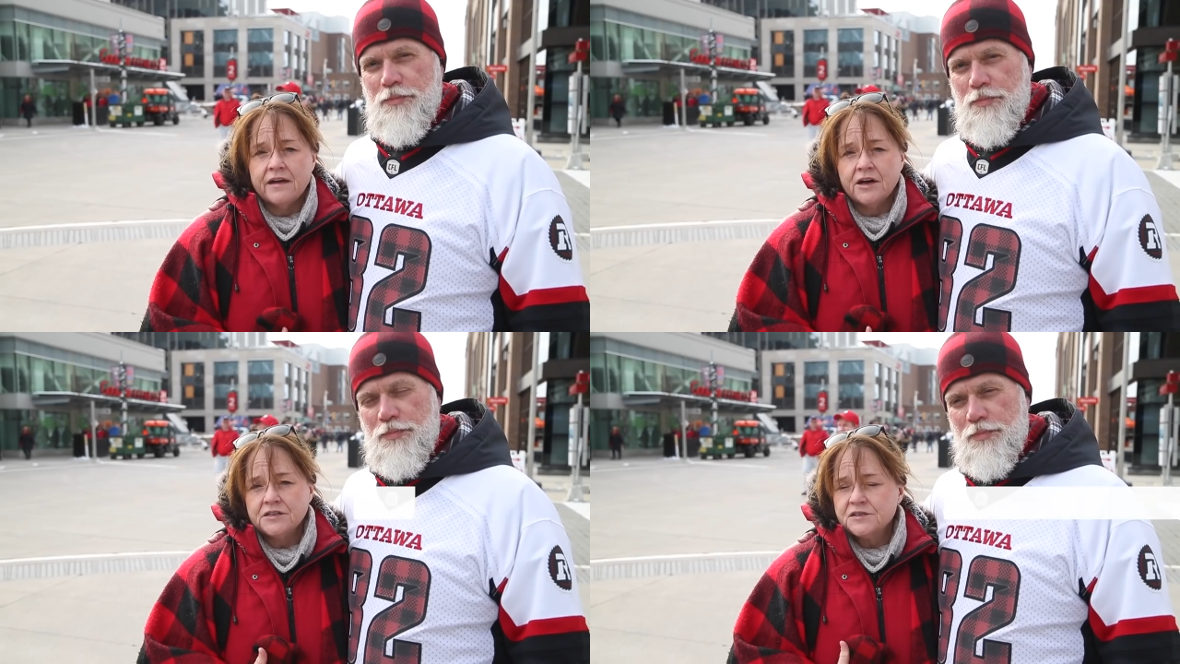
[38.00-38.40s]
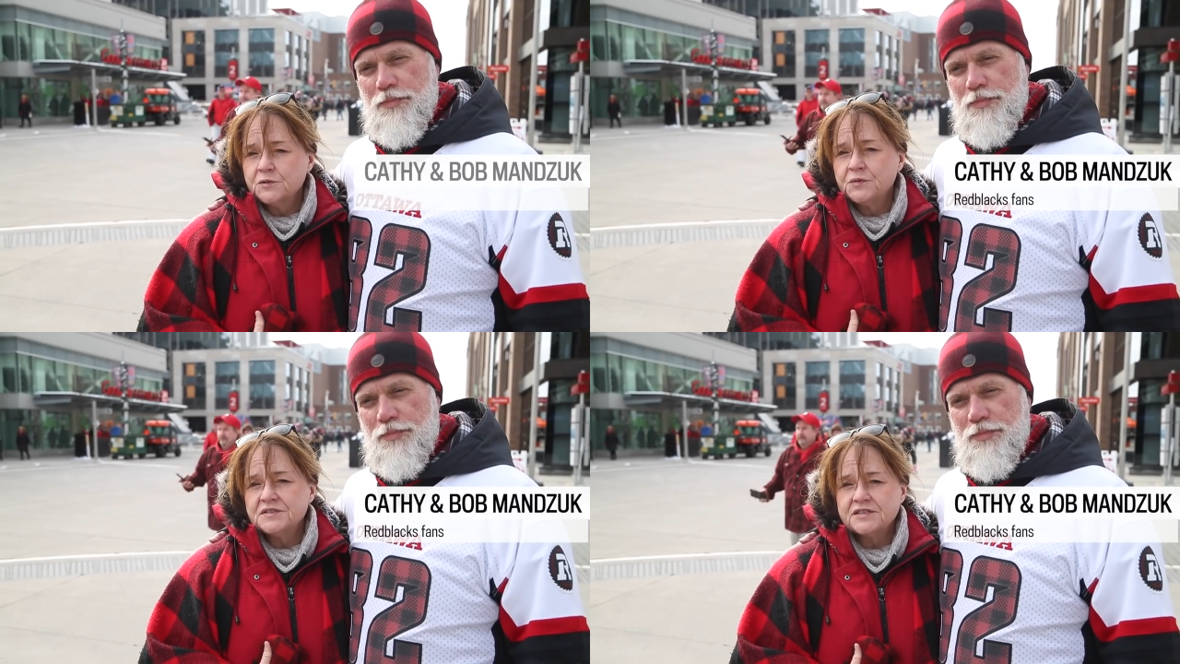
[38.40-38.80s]
Speaker 1: And our
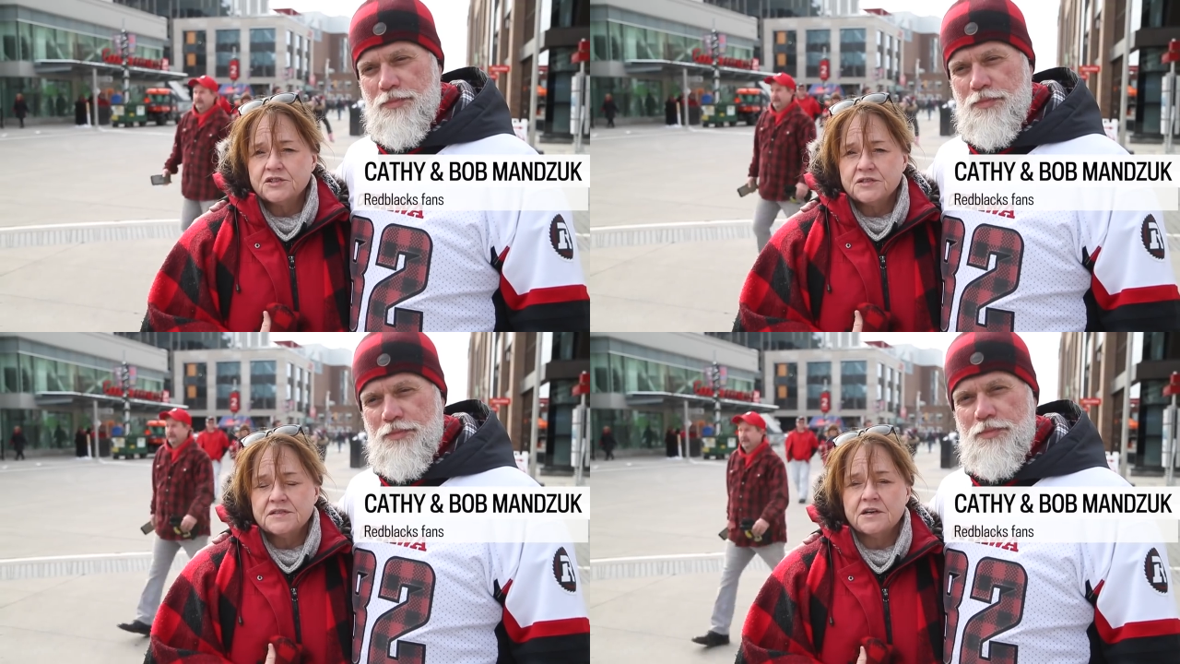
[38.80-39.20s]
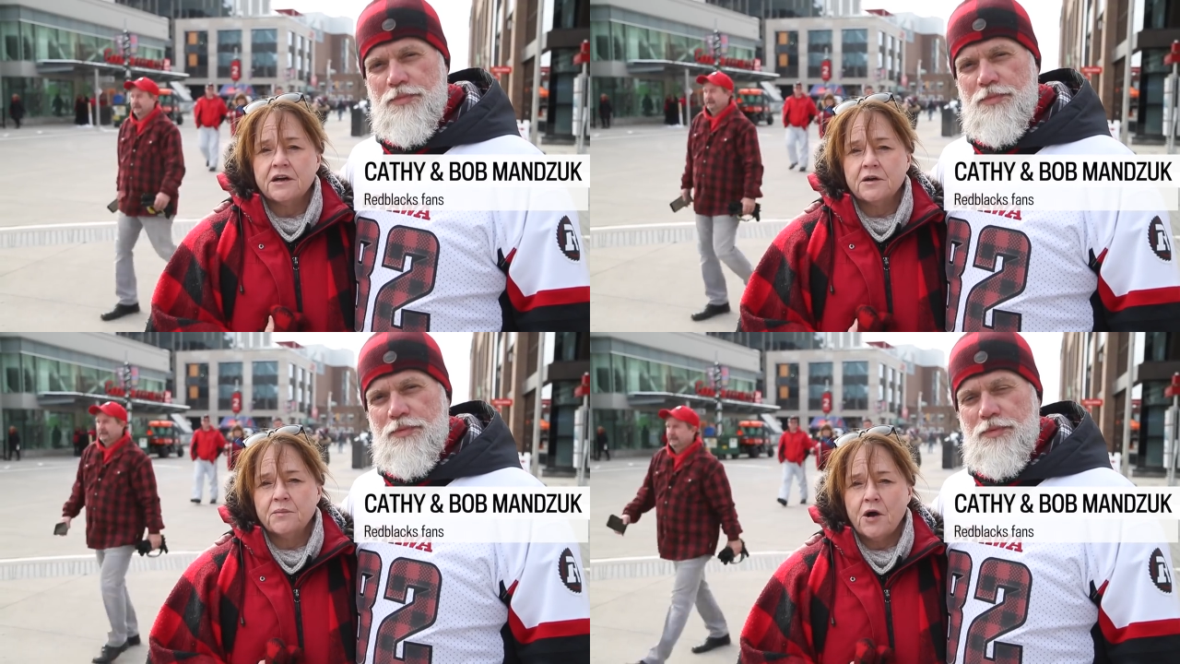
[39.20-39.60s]
superstitions
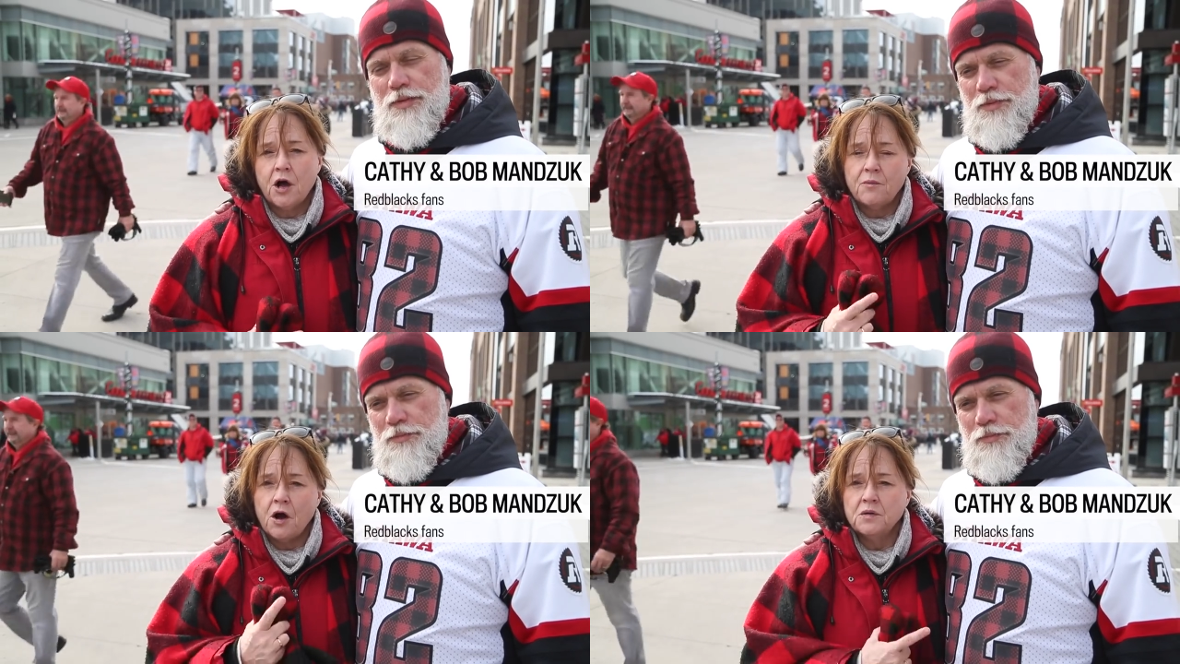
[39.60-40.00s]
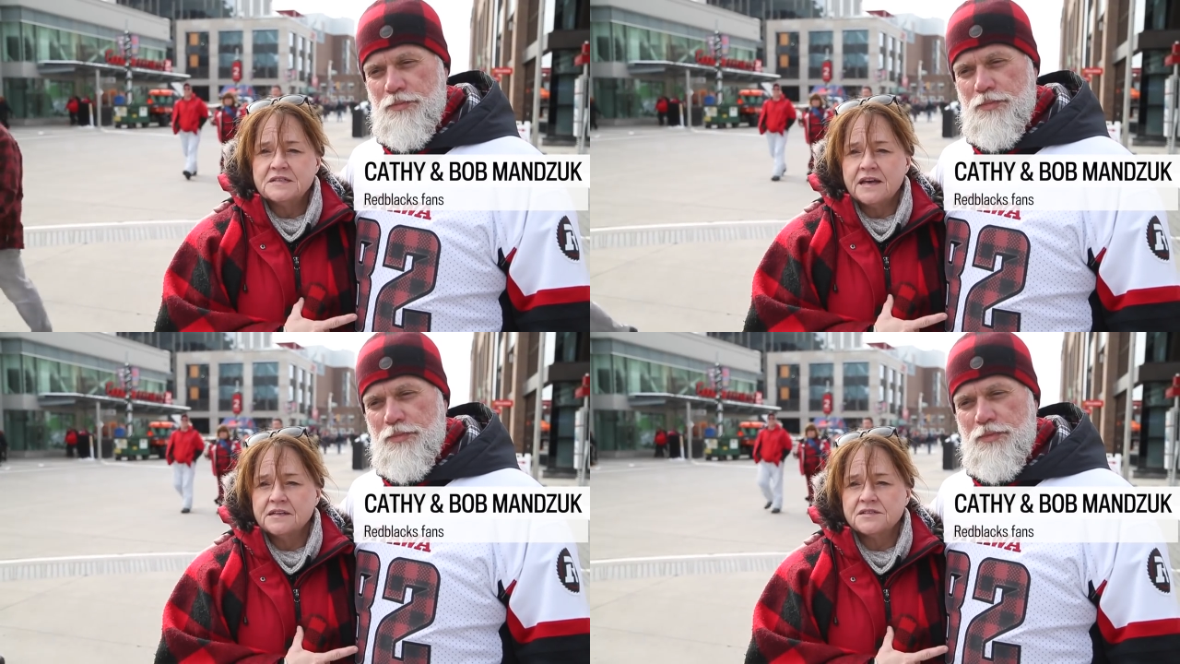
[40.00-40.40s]
are Bob
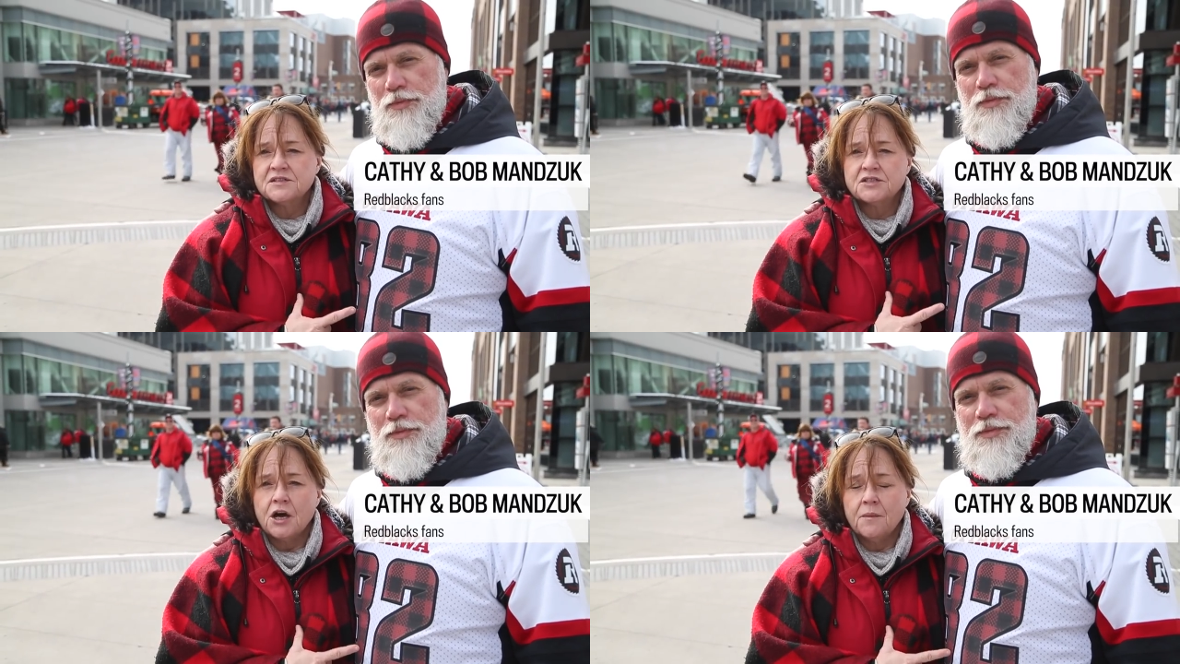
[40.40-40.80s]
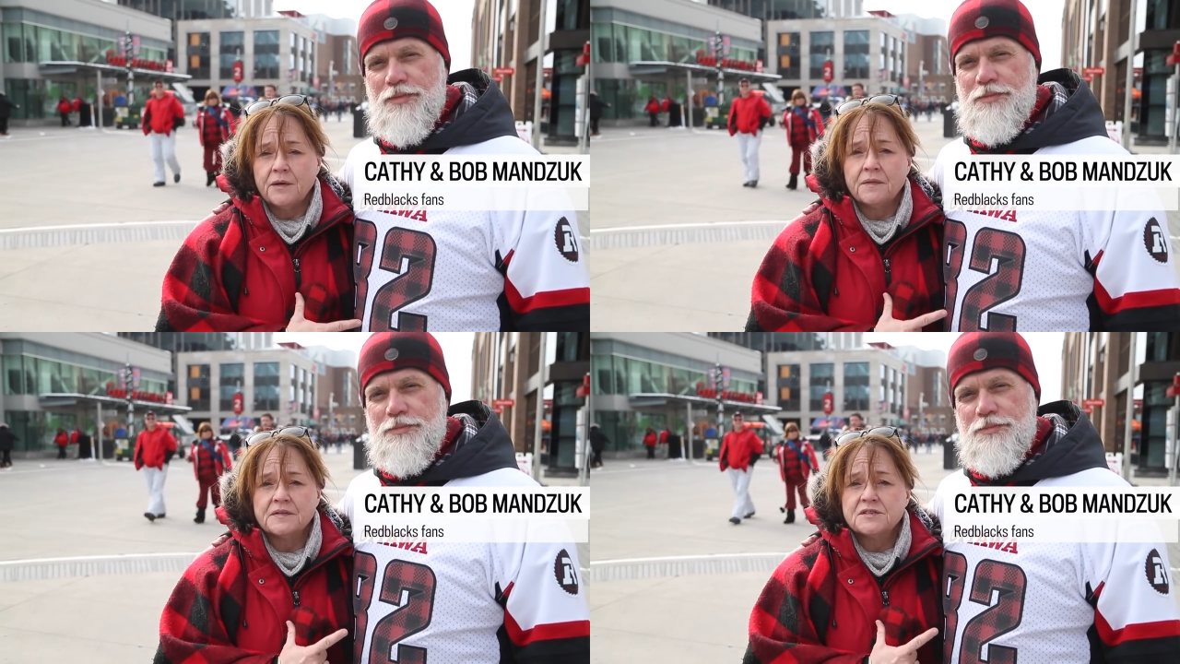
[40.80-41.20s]
always has to stop
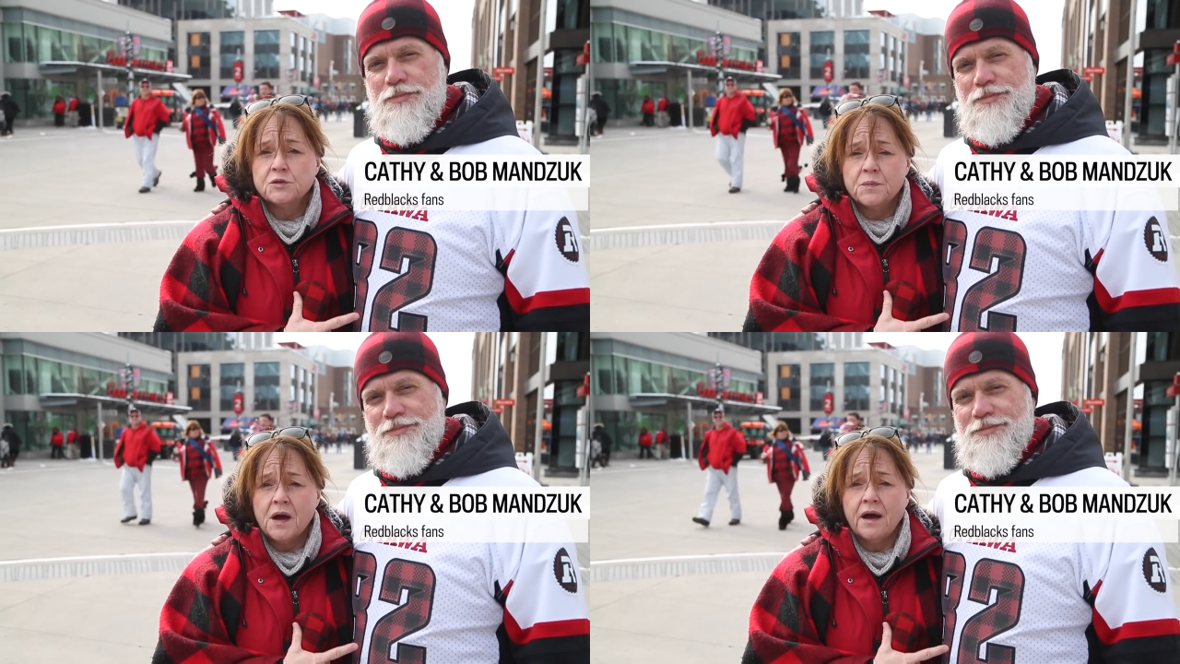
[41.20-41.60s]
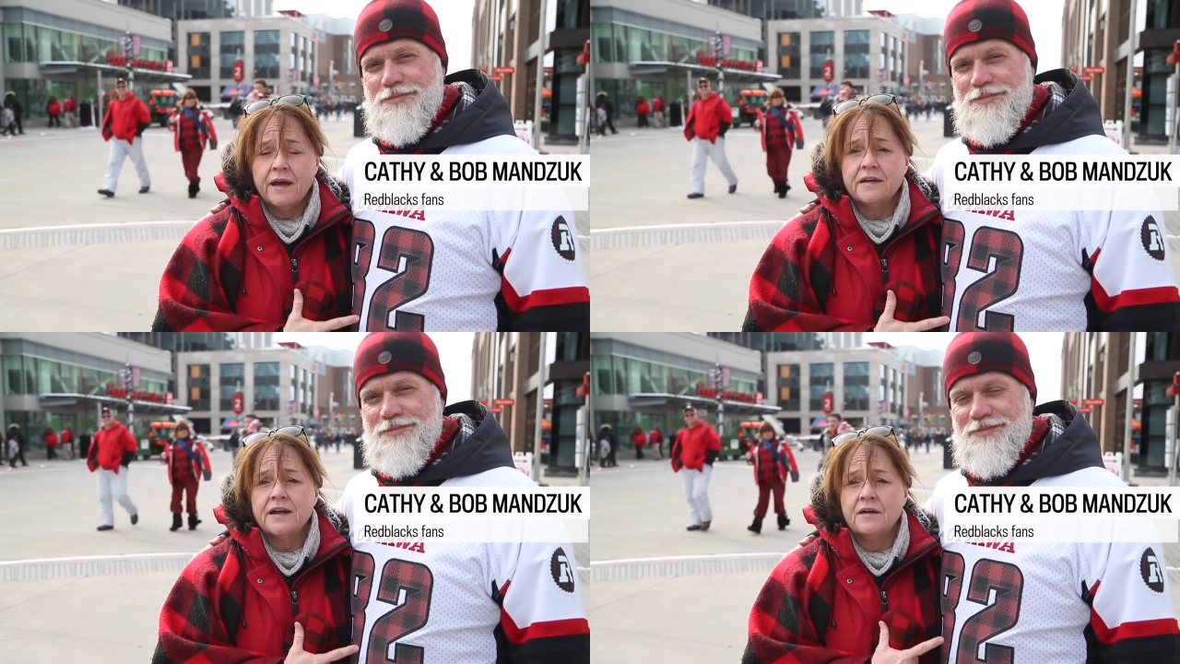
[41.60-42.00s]
at the soup
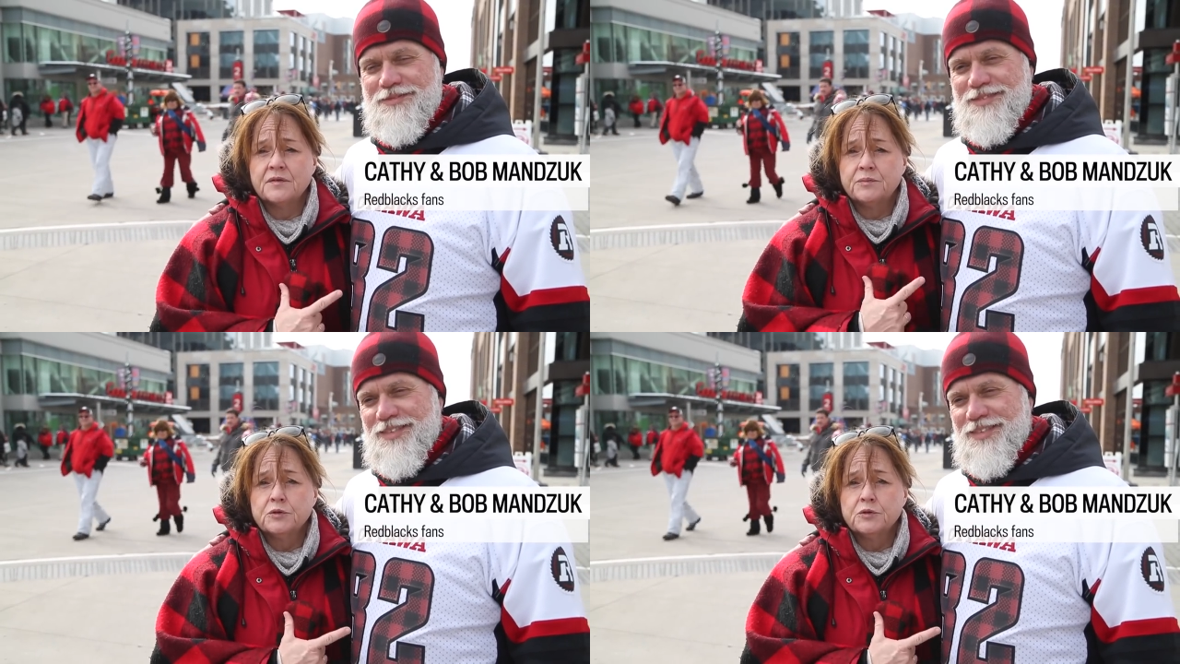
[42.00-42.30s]
guy and have the